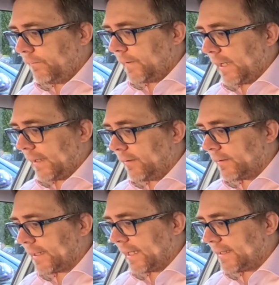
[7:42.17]
Yeah, look,
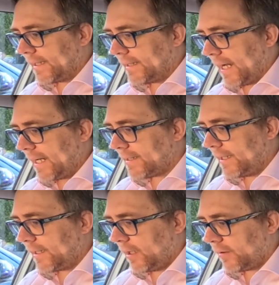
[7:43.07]
see, it says the
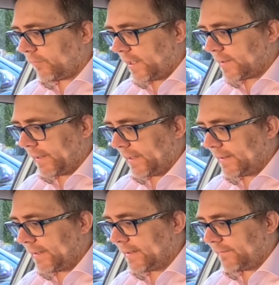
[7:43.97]
SD card write speed is
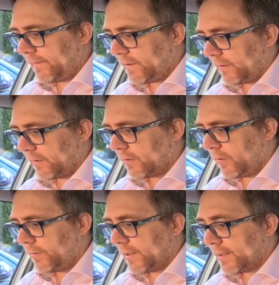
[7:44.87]
insufficient,
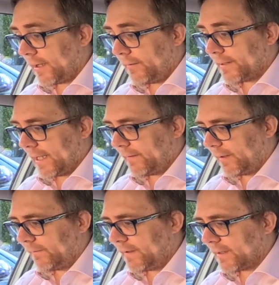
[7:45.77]
causing slow saving.
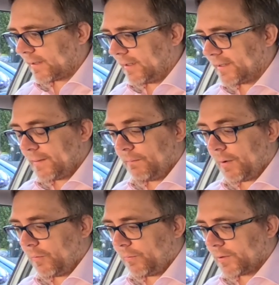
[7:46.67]
If this occurs
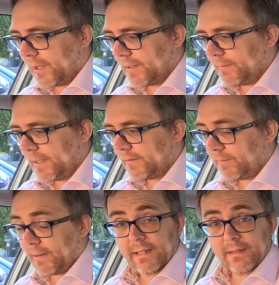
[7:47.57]
multiple times, please
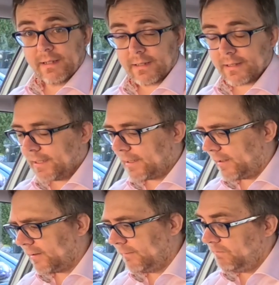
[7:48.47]
replace the SD
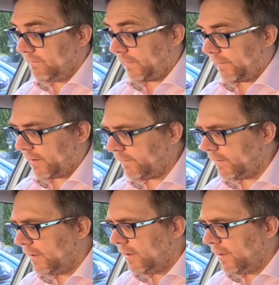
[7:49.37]
card. Fair enough.